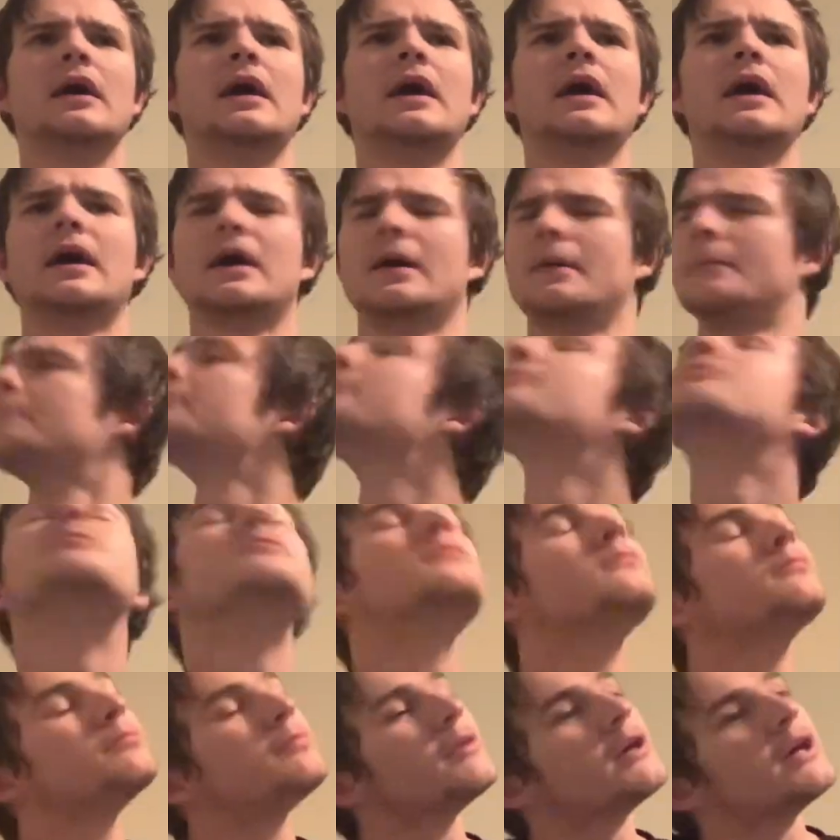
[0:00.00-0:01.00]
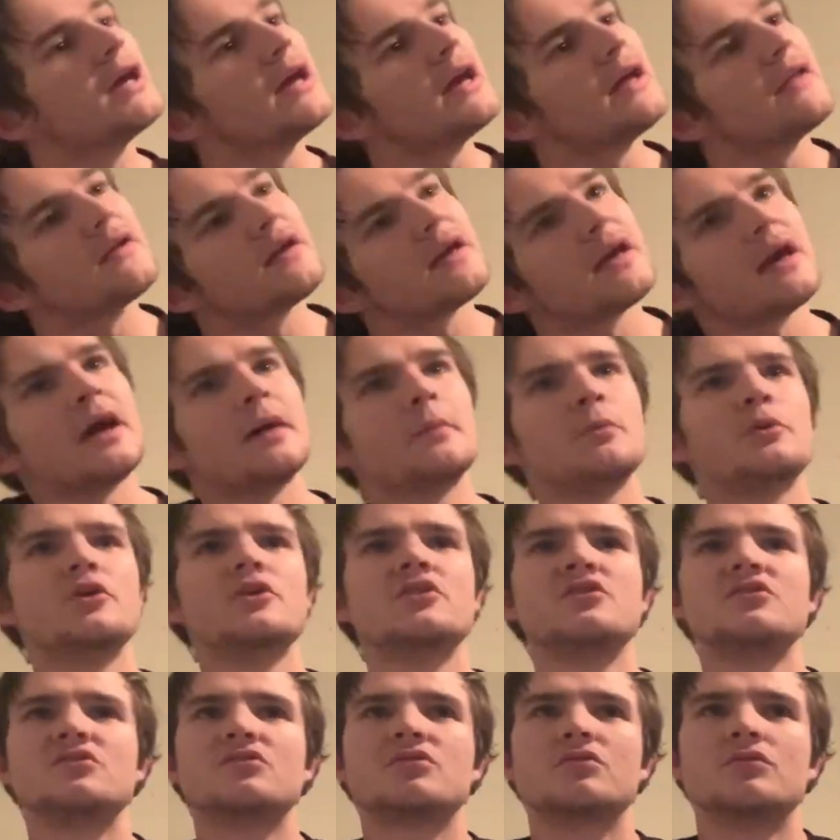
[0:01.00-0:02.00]
But yeah, the
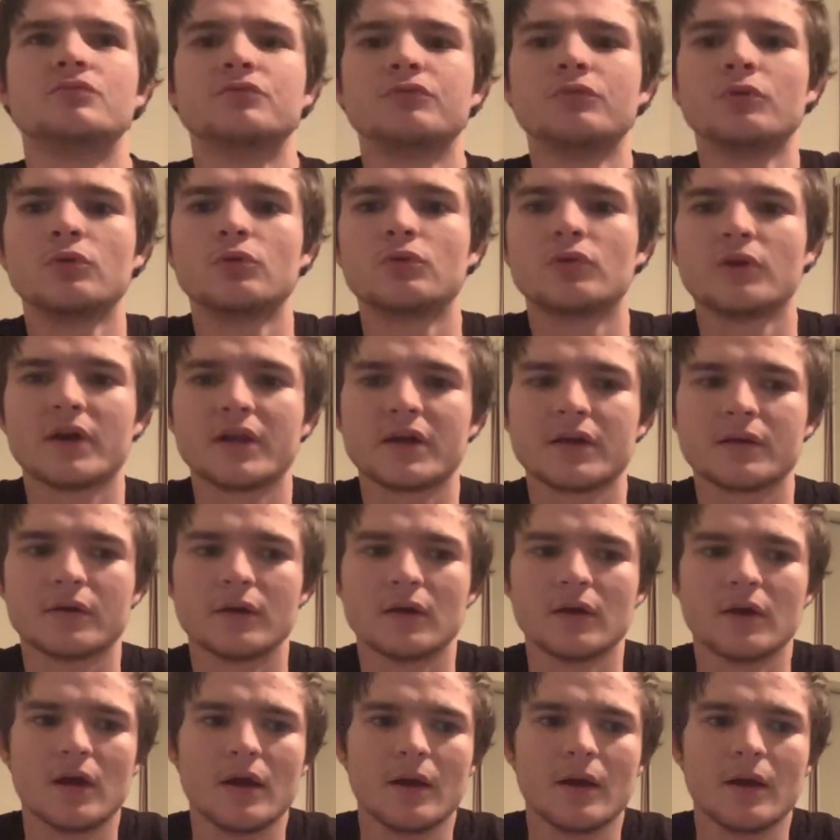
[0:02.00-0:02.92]
Cowboys, full credit.